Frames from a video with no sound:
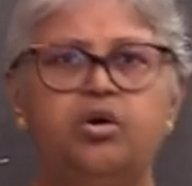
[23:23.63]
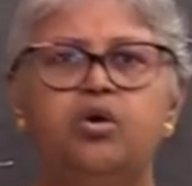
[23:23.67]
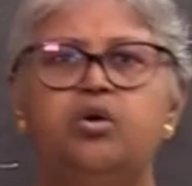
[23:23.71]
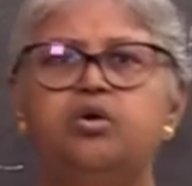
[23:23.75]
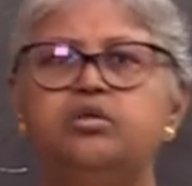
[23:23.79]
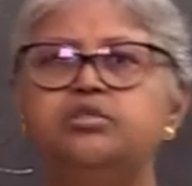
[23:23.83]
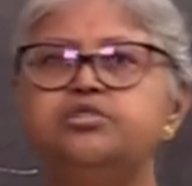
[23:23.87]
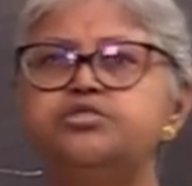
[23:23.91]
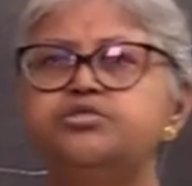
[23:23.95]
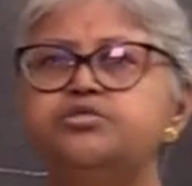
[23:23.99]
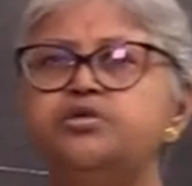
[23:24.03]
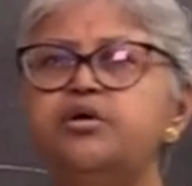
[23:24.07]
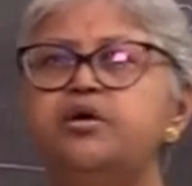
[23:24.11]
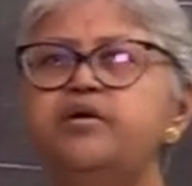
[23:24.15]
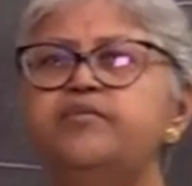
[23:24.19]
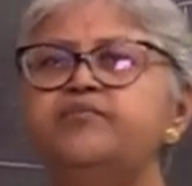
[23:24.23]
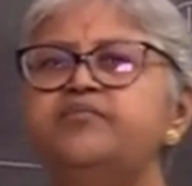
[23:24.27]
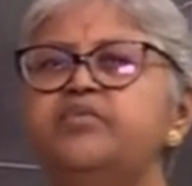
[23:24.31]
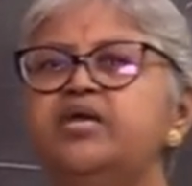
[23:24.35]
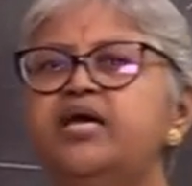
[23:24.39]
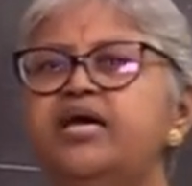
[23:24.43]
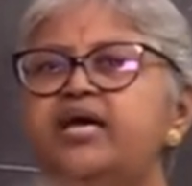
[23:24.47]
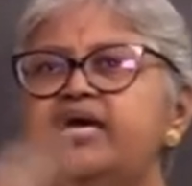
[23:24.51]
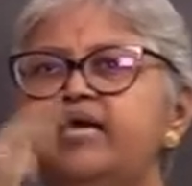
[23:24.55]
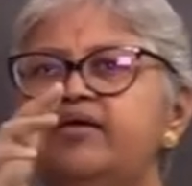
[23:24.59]

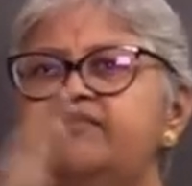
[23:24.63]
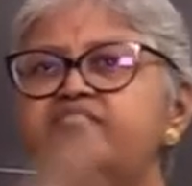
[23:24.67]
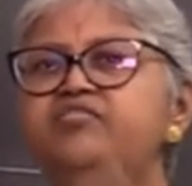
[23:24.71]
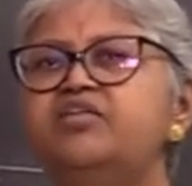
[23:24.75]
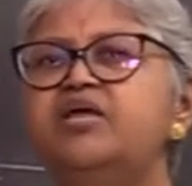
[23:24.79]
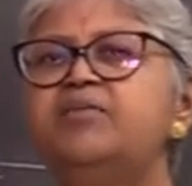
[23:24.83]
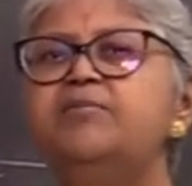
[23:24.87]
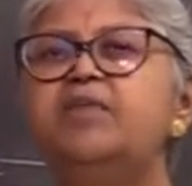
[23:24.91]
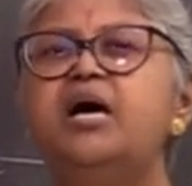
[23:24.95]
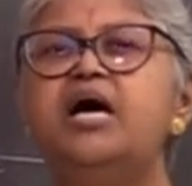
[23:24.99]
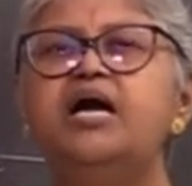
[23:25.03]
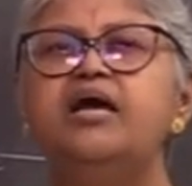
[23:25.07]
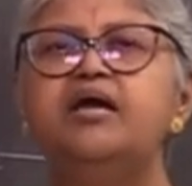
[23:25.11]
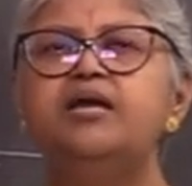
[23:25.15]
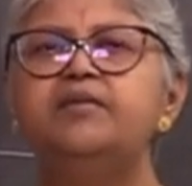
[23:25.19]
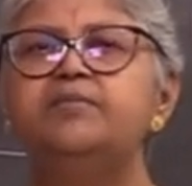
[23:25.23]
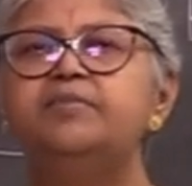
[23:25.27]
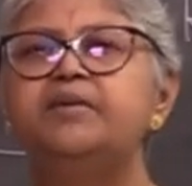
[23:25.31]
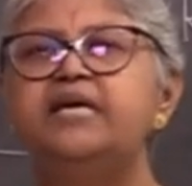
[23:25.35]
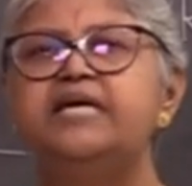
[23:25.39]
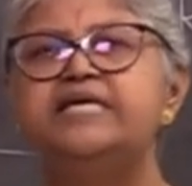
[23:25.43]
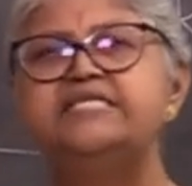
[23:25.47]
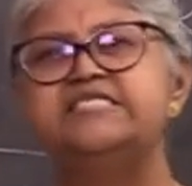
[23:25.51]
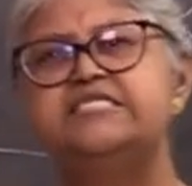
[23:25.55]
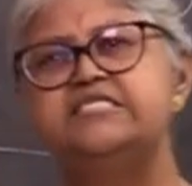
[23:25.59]
Also, if the market
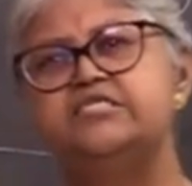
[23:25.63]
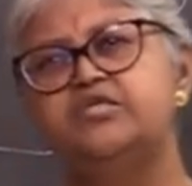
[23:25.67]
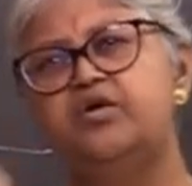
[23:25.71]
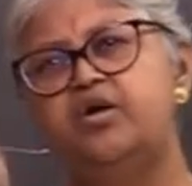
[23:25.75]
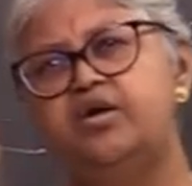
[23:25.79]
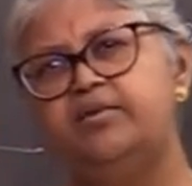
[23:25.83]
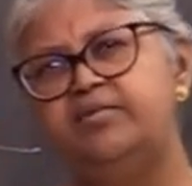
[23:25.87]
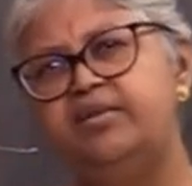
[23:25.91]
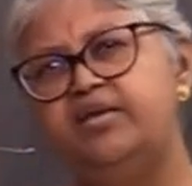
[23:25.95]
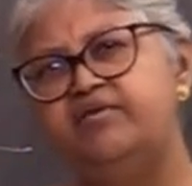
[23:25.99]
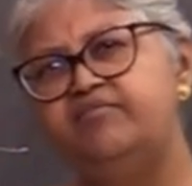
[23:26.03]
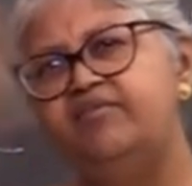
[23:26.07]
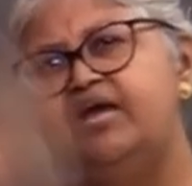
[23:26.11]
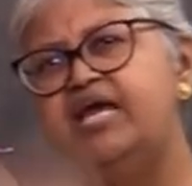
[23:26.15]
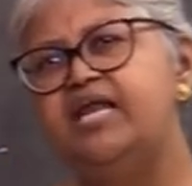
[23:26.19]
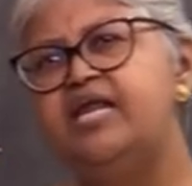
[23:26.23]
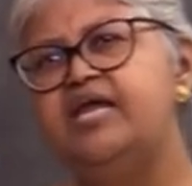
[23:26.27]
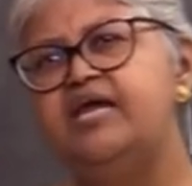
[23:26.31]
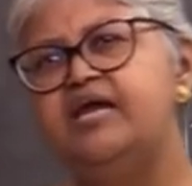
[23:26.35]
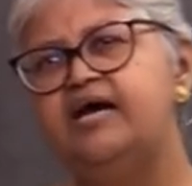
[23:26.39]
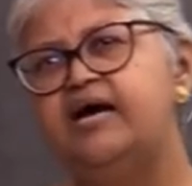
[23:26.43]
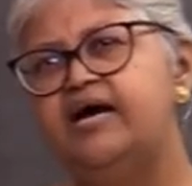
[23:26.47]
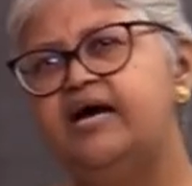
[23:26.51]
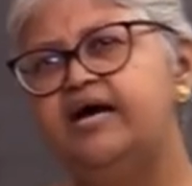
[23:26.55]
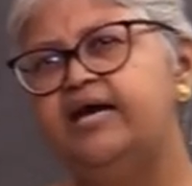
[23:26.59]
price is going to be
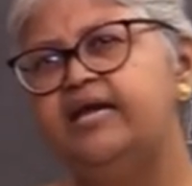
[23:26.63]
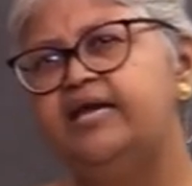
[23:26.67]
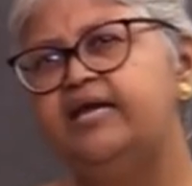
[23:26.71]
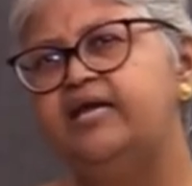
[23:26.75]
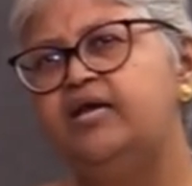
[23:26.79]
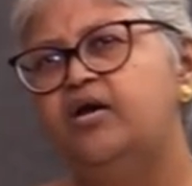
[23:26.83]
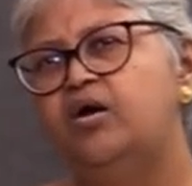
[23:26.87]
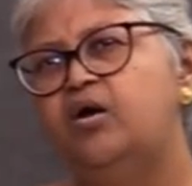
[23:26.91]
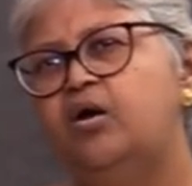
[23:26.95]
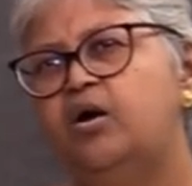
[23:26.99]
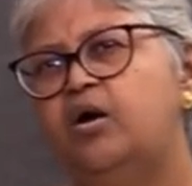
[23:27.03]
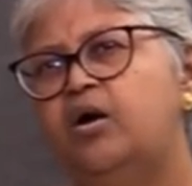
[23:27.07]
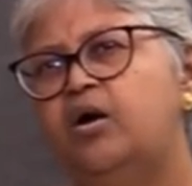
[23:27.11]
very high,